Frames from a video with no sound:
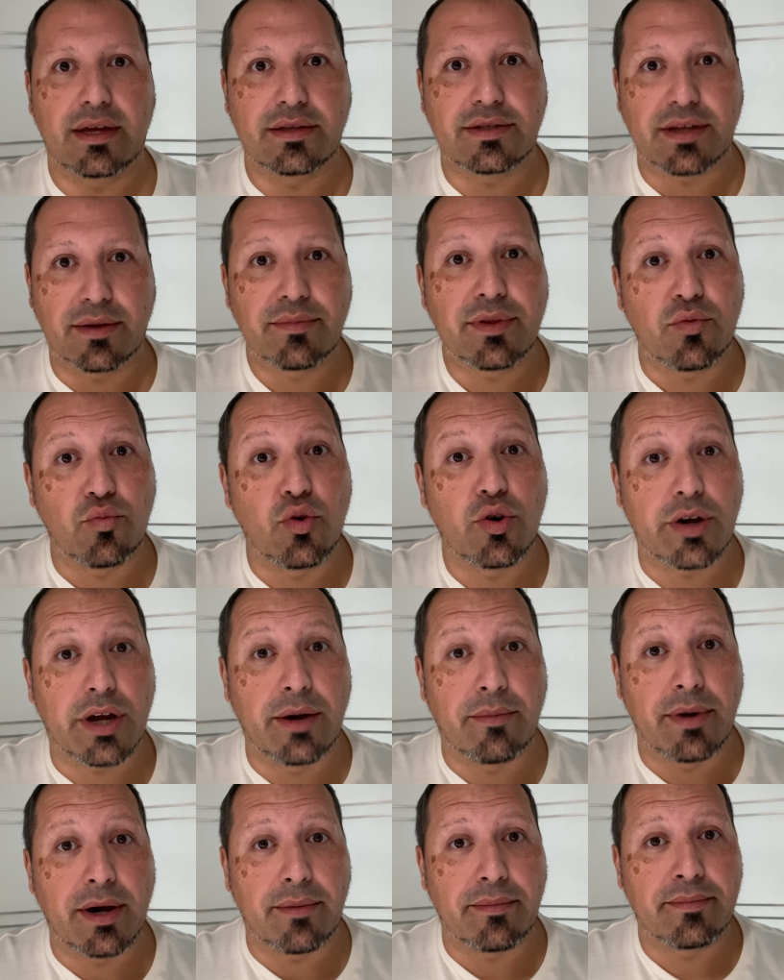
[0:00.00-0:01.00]
something will
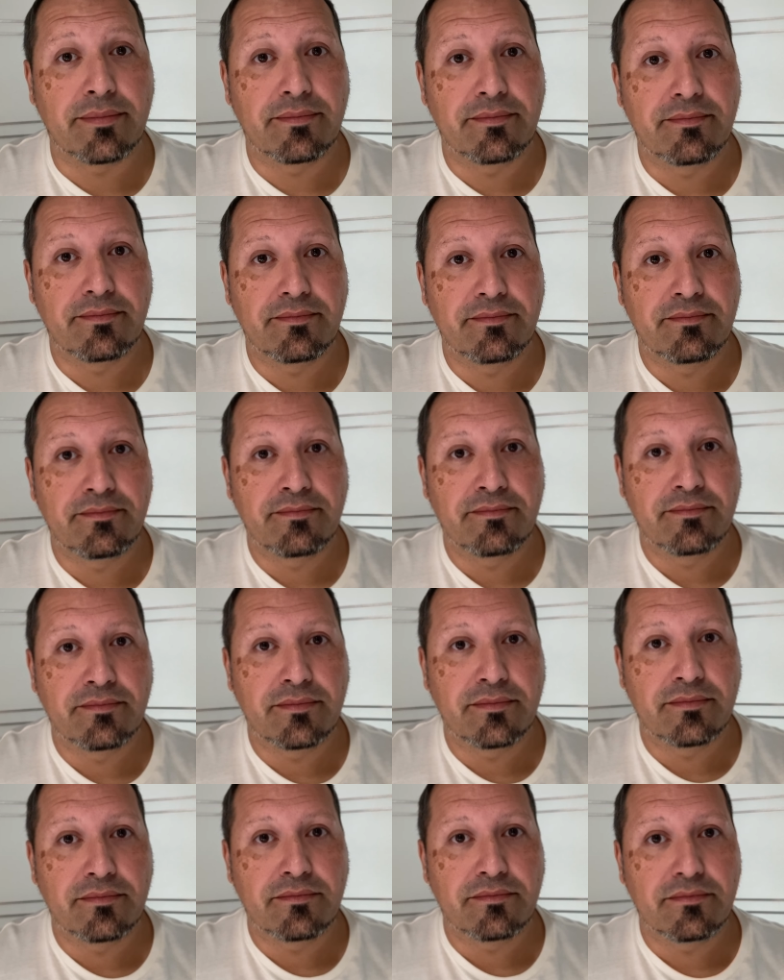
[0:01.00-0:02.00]
come up.
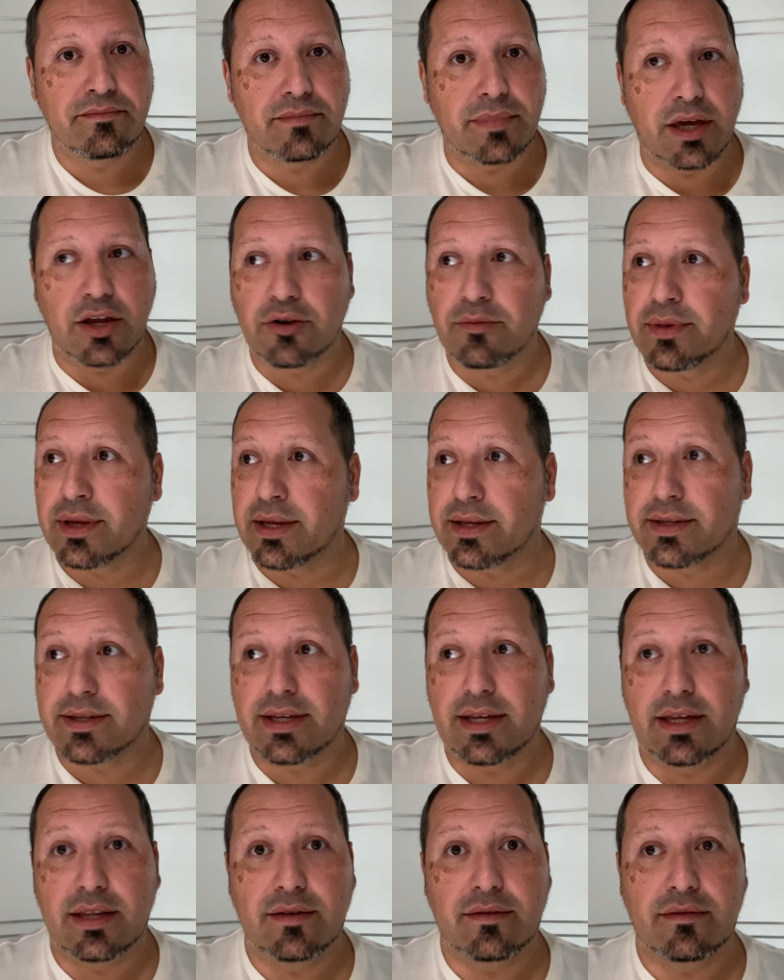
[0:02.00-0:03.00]
It'll be a
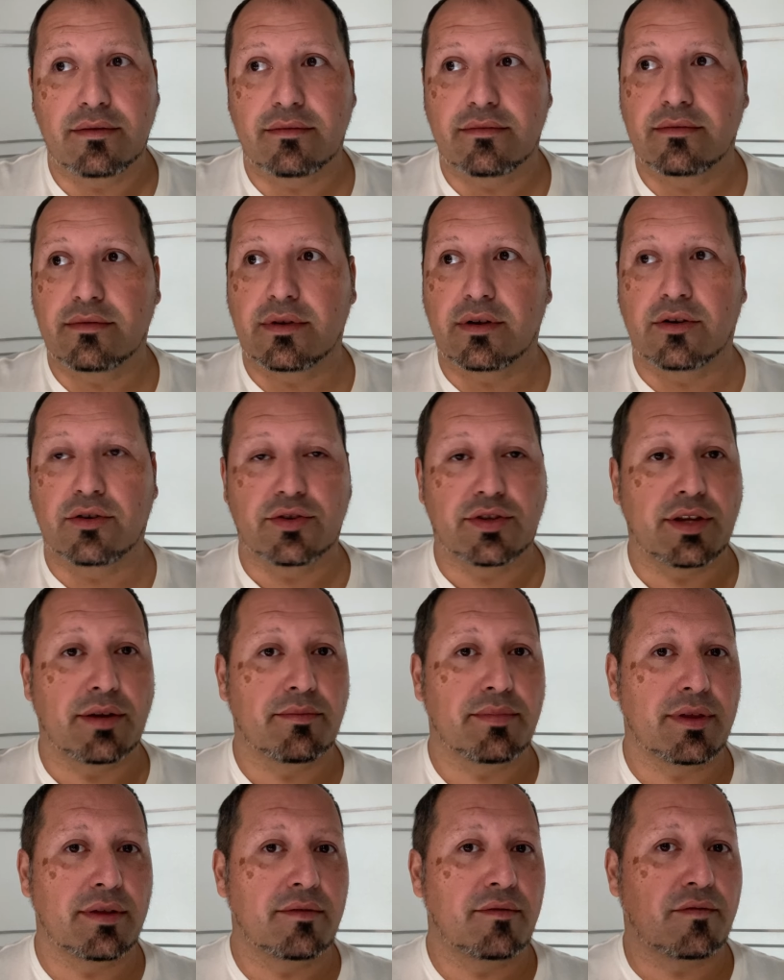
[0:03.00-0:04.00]
scene or
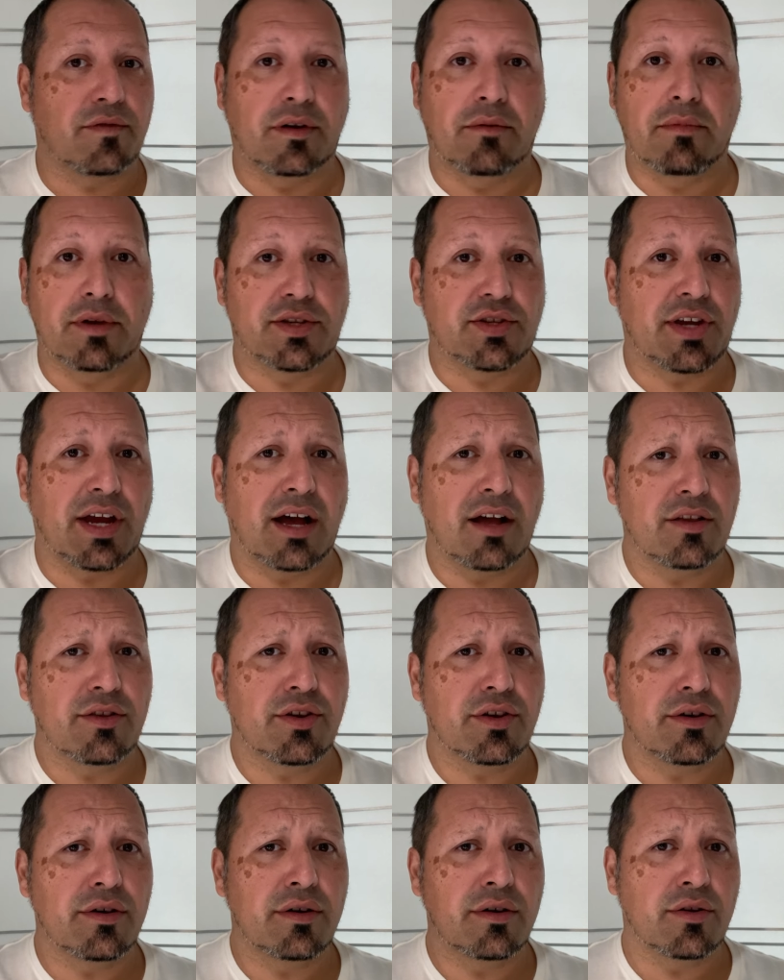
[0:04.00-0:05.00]
something from a
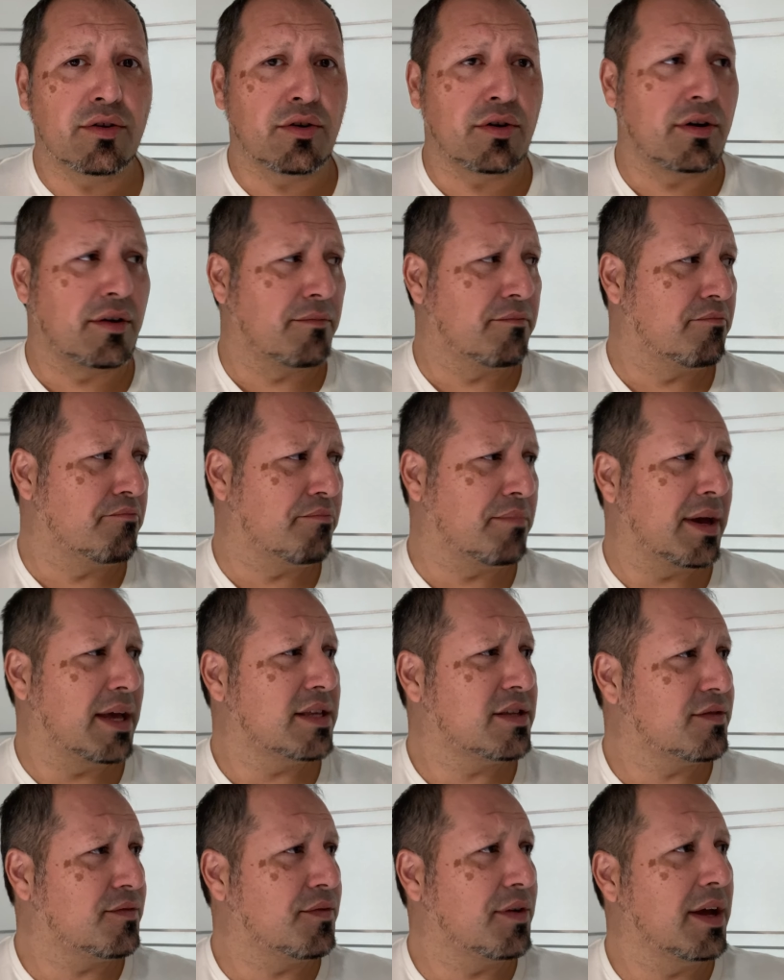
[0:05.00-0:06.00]
childhood or a
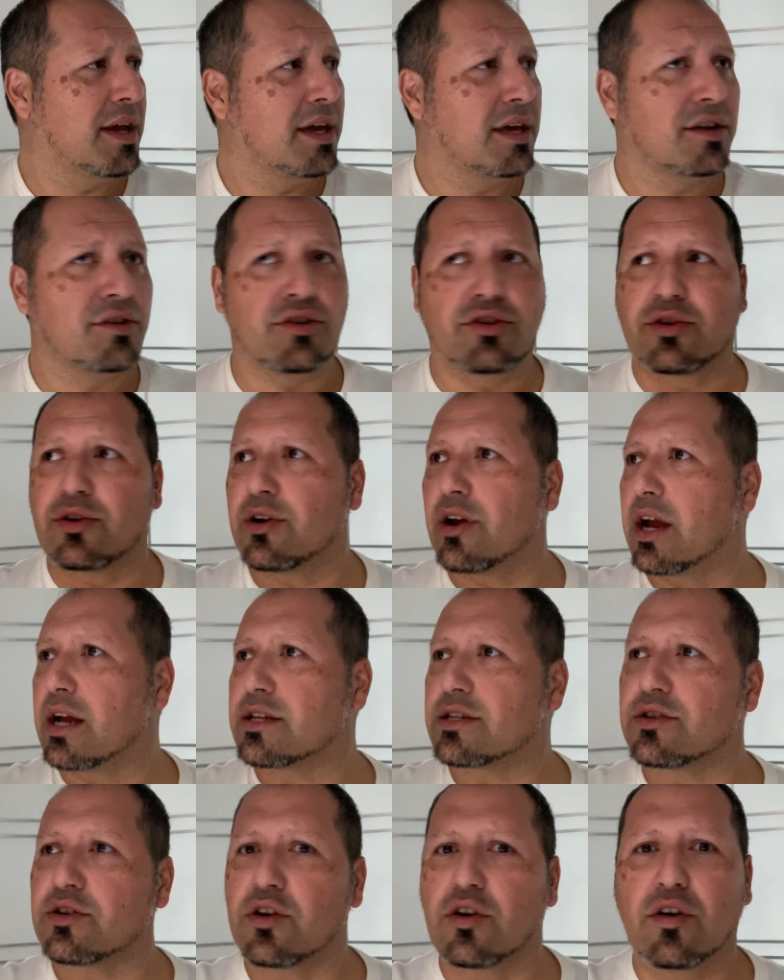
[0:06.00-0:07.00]
best friend or your
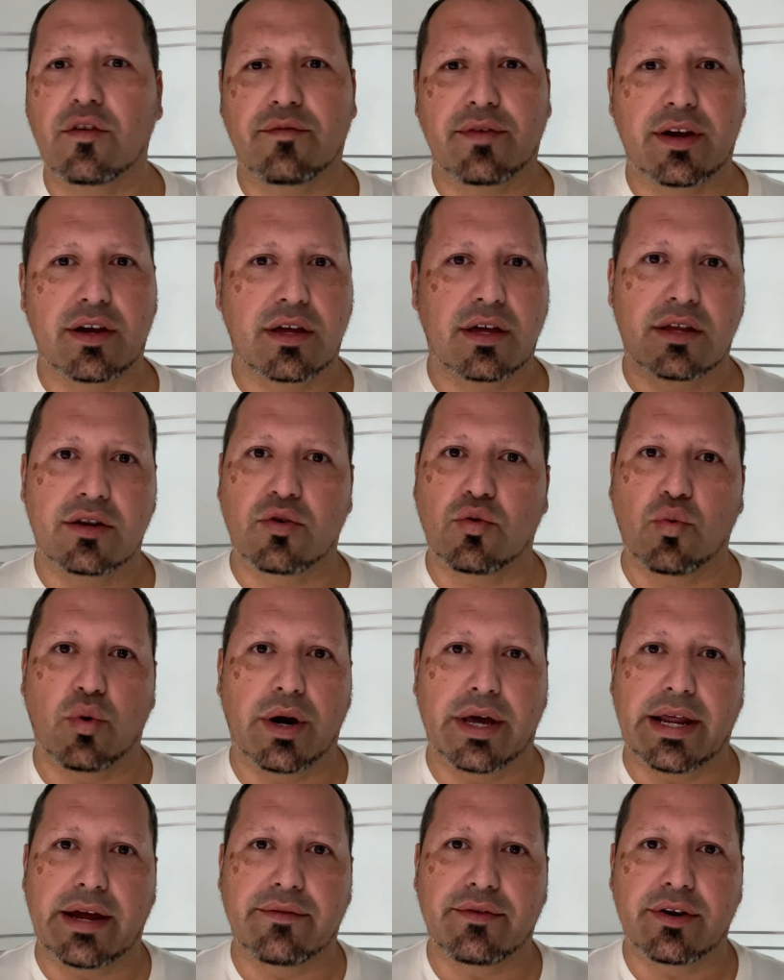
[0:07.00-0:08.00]
ex-girlfriend or
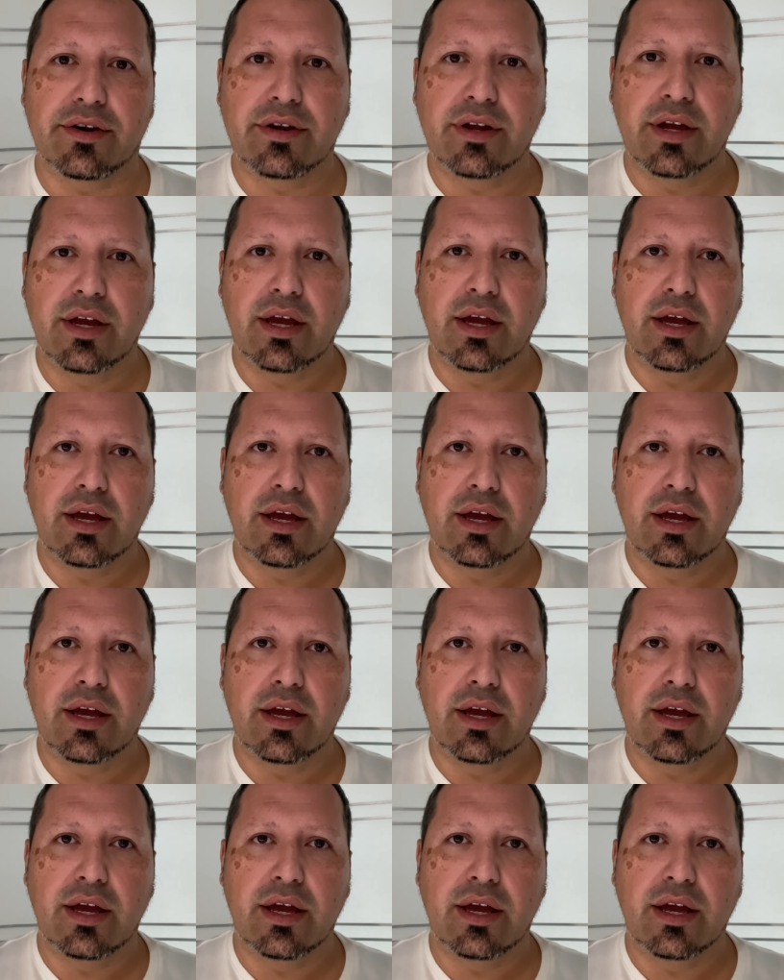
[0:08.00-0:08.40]
whatever